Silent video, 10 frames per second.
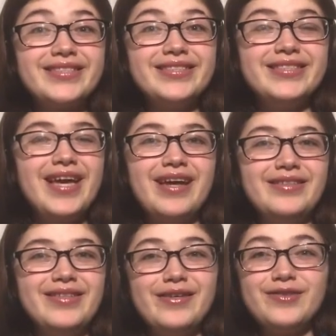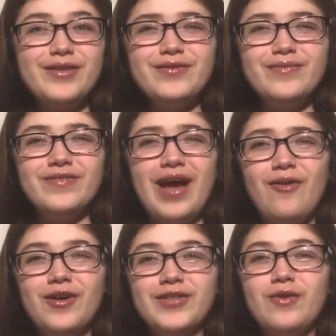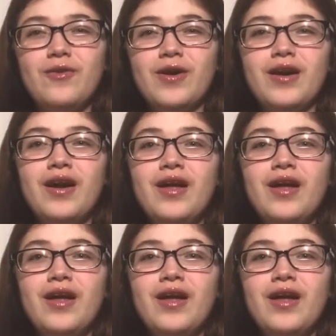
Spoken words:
Yeah, get yourself some flowers or